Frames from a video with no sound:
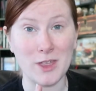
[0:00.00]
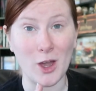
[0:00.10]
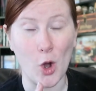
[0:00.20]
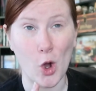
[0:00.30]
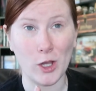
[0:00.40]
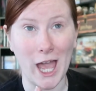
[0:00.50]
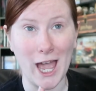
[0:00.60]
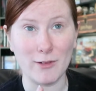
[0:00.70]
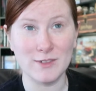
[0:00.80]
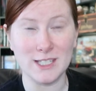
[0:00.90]
they all
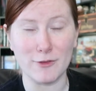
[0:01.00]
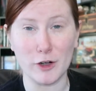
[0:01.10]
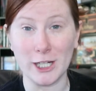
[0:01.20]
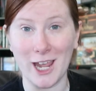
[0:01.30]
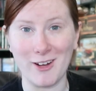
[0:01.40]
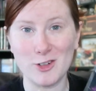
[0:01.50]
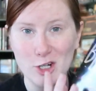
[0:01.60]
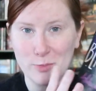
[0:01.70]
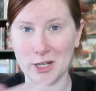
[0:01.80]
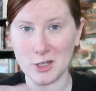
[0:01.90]
have different
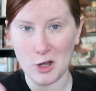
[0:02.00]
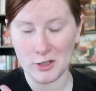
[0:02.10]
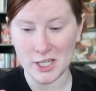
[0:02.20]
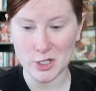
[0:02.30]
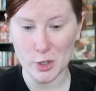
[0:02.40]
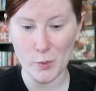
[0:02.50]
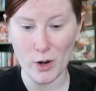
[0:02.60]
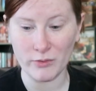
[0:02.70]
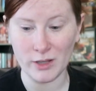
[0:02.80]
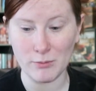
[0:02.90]
characters, but it's all
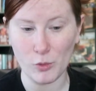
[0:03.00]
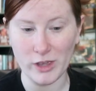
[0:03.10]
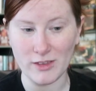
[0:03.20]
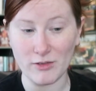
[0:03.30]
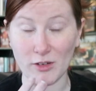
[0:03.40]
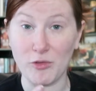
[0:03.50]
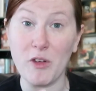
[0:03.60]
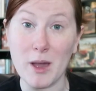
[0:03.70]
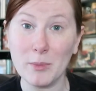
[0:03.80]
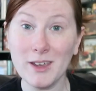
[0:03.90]
interwoven with the
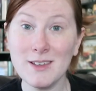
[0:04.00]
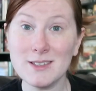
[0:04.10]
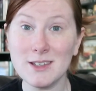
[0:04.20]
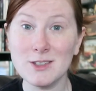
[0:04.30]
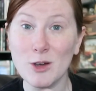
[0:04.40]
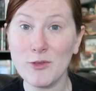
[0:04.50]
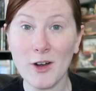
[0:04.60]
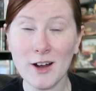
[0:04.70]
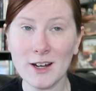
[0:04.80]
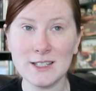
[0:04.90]
families so far,